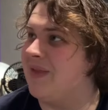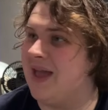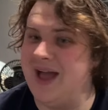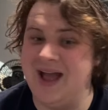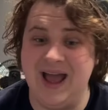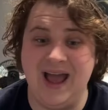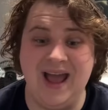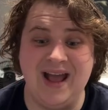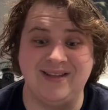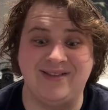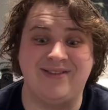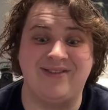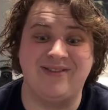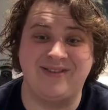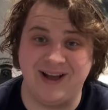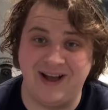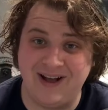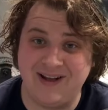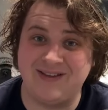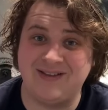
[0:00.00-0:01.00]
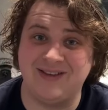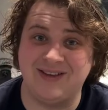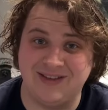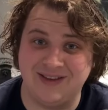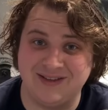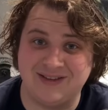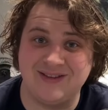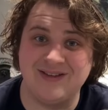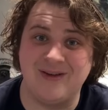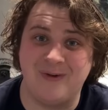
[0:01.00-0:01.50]
It sucks that
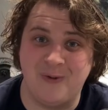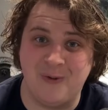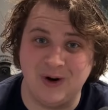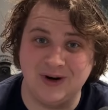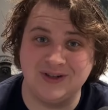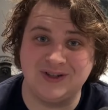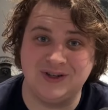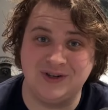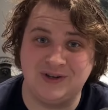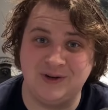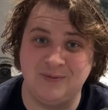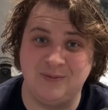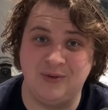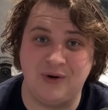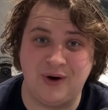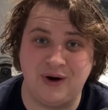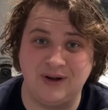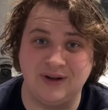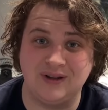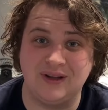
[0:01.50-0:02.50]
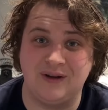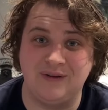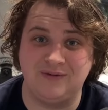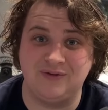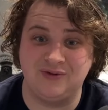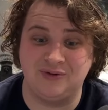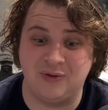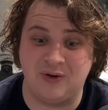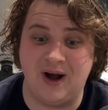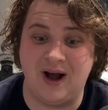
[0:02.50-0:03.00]
this is the worst YouTube product I've
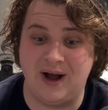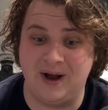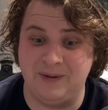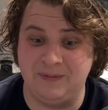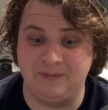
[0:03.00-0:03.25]
tried.